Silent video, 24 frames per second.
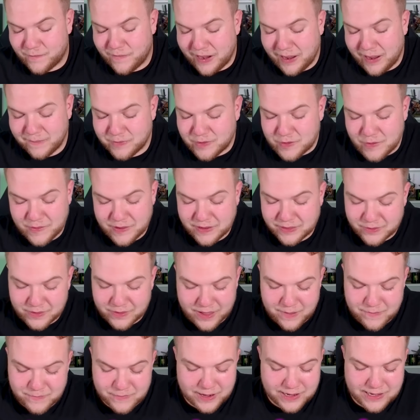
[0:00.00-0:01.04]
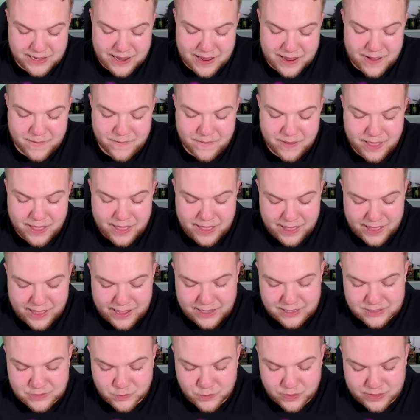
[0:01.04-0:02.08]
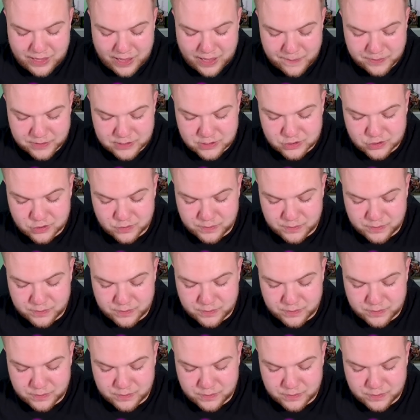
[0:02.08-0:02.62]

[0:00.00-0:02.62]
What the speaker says: what I'm doing to him right now is what happens